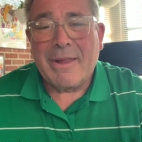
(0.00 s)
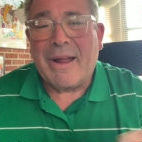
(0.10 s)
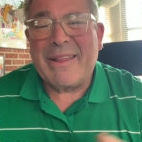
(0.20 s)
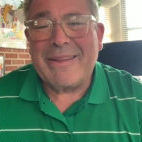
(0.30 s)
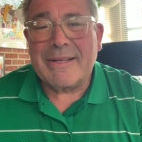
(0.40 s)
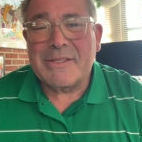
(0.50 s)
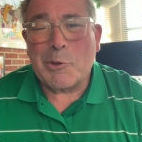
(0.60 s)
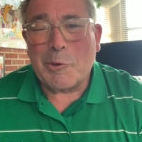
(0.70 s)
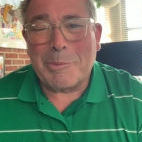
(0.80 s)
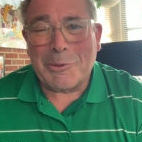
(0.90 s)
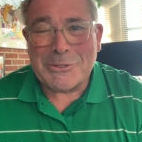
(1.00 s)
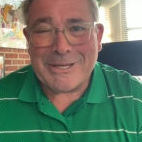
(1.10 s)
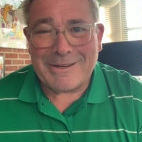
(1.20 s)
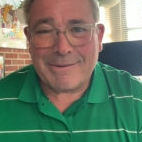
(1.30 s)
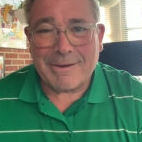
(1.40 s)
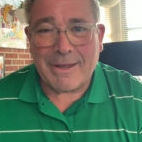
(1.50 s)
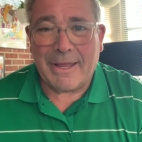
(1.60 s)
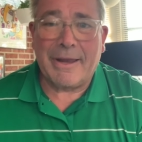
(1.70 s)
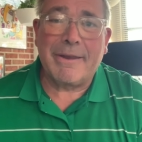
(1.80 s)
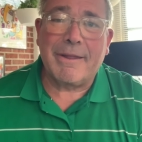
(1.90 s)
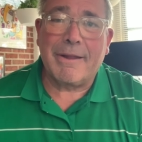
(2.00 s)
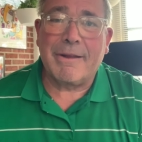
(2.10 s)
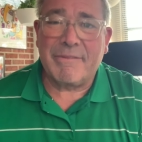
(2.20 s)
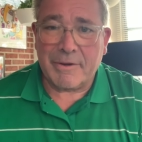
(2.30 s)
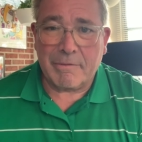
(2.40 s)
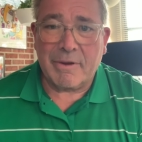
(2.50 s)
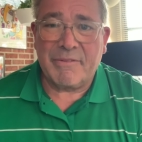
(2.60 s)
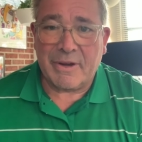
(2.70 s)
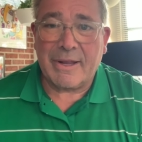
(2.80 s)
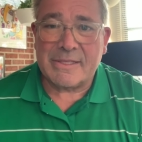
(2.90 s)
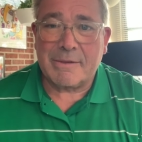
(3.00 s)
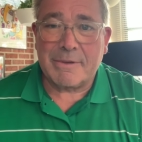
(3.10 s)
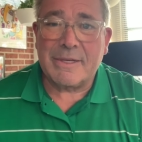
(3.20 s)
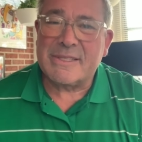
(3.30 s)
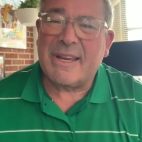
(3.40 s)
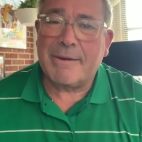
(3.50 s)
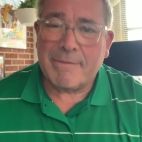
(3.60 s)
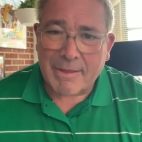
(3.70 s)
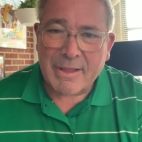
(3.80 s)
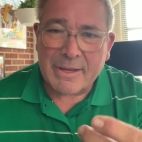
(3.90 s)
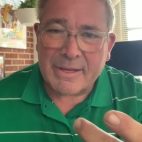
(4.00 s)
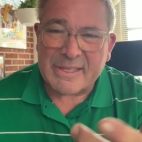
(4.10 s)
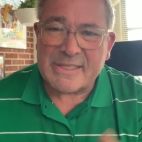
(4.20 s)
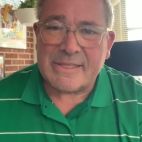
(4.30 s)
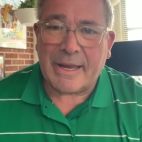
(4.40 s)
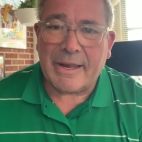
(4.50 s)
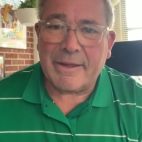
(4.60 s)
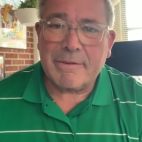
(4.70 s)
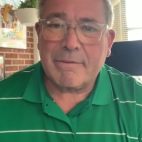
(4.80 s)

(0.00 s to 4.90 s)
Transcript: I think it's total bullshit. And uh, if you if you got something to say, say it.